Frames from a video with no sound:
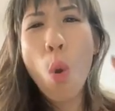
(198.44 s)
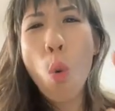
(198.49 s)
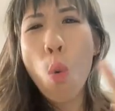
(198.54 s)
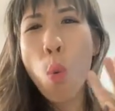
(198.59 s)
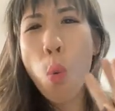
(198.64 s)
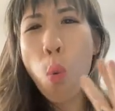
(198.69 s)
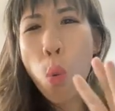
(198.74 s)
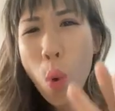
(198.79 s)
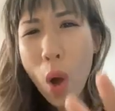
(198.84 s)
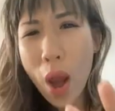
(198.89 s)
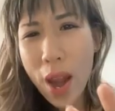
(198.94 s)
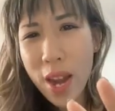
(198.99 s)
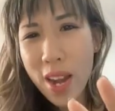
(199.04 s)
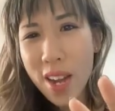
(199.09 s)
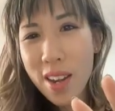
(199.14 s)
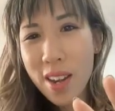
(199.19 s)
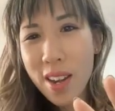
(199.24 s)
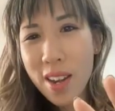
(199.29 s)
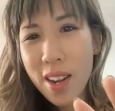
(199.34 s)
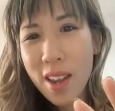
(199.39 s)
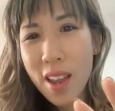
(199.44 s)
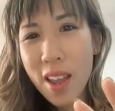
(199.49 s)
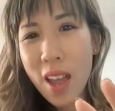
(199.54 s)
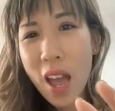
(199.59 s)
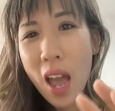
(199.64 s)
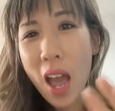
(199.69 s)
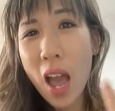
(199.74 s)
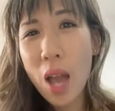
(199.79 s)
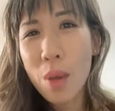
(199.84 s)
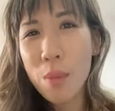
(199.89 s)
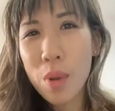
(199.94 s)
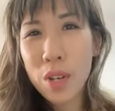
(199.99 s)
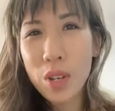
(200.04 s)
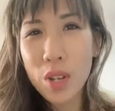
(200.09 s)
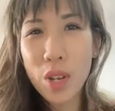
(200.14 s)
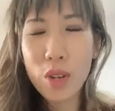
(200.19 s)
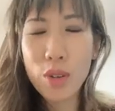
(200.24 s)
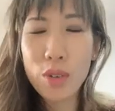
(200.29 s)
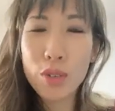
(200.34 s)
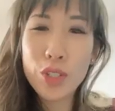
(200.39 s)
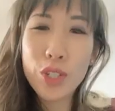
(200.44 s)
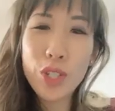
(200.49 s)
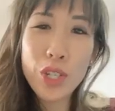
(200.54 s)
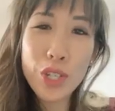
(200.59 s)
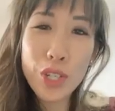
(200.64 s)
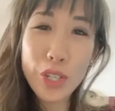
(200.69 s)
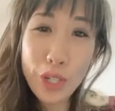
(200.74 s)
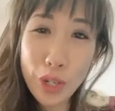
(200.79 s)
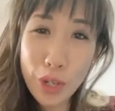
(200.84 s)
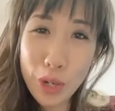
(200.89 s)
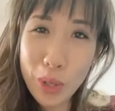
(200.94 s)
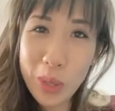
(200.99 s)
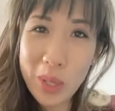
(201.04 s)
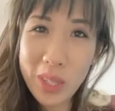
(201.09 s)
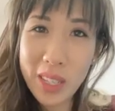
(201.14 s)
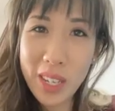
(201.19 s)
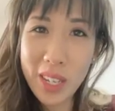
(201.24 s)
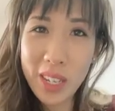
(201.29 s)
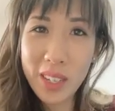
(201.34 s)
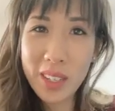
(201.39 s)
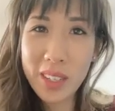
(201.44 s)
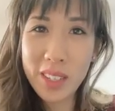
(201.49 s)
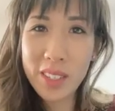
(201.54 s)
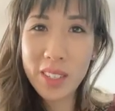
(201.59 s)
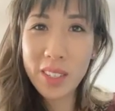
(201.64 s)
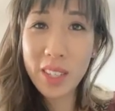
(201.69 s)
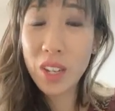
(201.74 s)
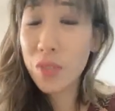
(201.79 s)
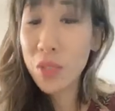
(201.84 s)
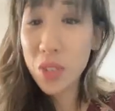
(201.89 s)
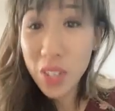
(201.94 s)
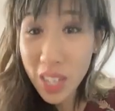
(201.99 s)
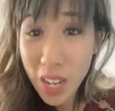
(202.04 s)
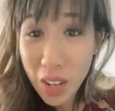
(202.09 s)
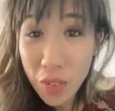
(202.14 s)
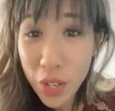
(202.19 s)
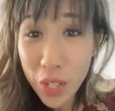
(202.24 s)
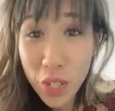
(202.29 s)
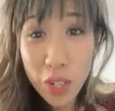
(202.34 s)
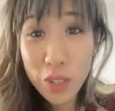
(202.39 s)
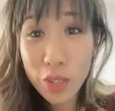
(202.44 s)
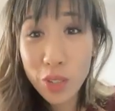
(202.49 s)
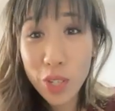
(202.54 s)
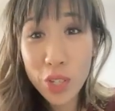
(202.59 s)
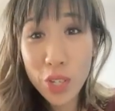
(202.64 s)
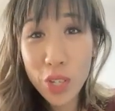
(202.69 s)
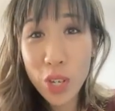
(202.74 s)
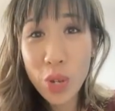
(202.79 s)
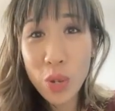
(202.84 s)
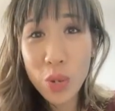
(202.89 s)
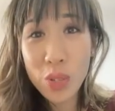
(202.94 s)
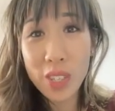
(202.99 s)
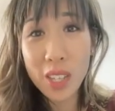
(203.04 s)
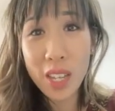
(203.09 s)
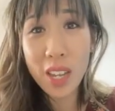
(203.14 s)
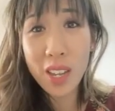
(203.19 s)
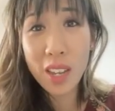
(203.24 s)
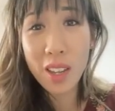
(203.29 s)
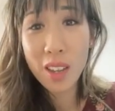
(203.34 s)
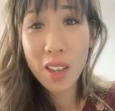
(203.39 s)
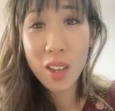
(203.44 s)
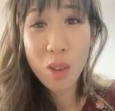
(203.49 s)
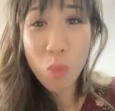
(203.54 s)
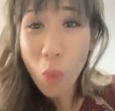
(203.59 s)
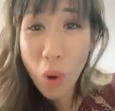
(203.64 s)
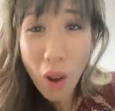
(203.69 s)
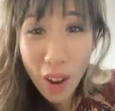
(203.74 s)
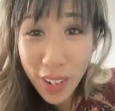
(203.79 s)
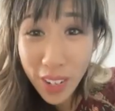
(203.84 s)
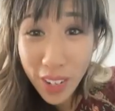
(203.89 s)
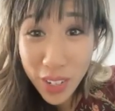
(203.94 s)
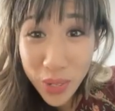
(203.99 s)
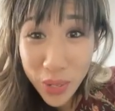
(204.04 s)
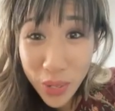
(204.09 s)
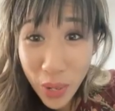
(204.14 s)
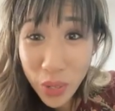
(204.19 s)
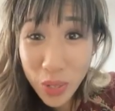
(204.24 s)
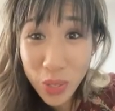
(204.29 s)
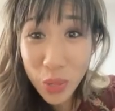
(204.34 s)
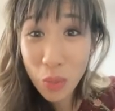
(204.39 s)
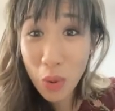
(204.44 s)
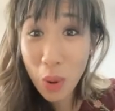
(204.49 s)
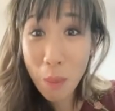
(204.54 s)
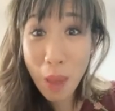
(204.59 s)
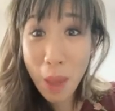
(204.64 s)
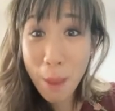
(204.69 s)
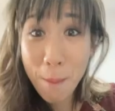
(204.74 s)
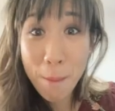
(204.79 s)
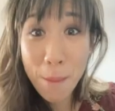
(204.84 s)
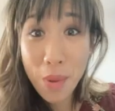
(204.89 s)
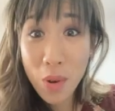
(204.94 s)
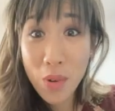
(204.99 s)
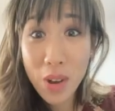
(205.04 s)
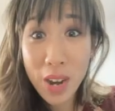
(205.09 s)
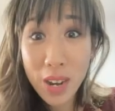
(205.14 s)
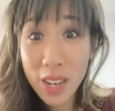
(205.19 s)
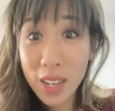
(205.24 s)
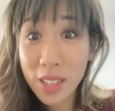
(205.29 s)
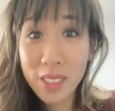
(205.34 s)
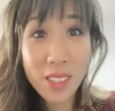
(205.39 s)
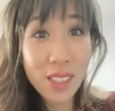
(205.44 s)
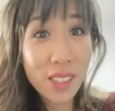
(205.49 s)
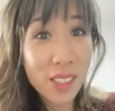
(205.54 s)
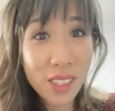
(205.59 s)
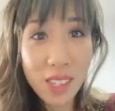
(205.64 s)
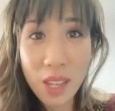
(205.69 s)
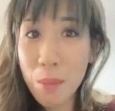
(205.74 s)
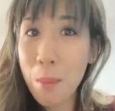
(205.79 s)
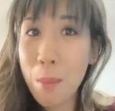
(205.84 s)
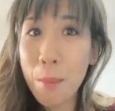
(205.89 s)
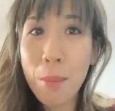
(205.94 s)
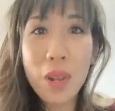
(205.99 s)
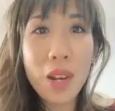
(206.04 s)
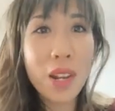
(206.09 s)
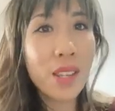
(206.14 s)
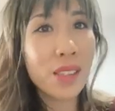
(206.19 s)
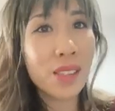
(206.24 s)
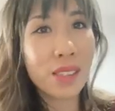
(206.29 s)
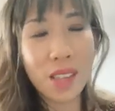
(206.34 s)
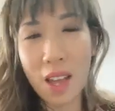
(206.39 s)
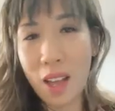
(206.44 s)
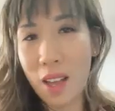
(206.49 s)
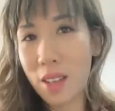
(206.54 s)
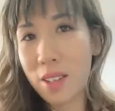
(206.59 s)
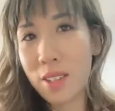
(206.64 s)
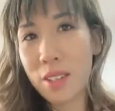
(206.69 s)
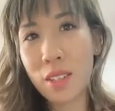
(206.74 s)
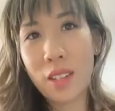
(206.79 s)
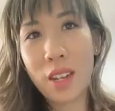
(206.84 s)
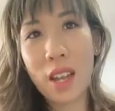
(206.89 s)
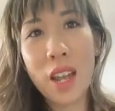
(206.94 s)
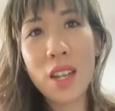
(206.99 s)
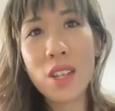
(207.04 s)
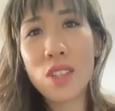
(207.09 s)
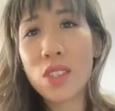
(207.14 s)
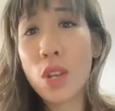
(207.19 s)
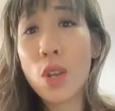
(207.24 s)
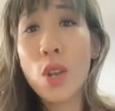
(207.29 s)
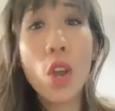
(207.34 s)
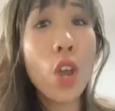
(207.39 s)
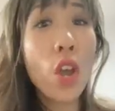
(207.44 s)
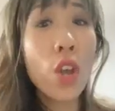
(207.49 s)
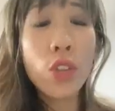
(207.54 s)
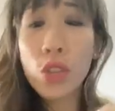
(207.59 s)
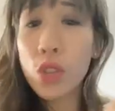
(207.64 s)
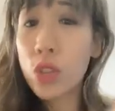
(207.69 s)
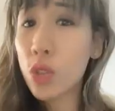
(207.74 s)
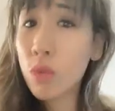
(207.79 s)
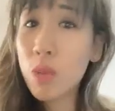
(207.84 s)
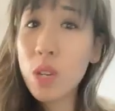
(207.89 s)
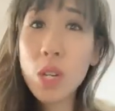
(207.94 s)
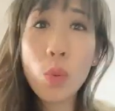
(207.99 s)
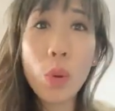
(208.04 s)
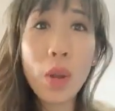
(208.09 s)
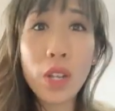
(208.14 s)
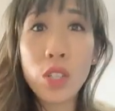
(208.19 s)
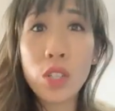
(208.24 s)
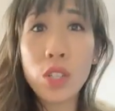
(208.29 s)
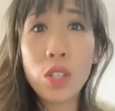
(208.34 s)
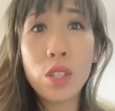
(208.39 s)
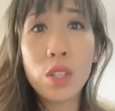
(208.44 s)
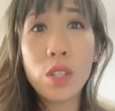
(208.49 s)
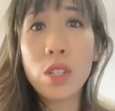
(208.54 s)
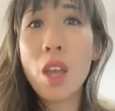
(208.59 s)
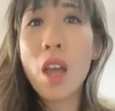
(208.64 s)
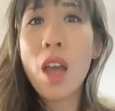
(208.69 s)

when am I going to use this? If you're never going to use it, why are you going to remember it? It's as simple as that, okay? So the 3 questions: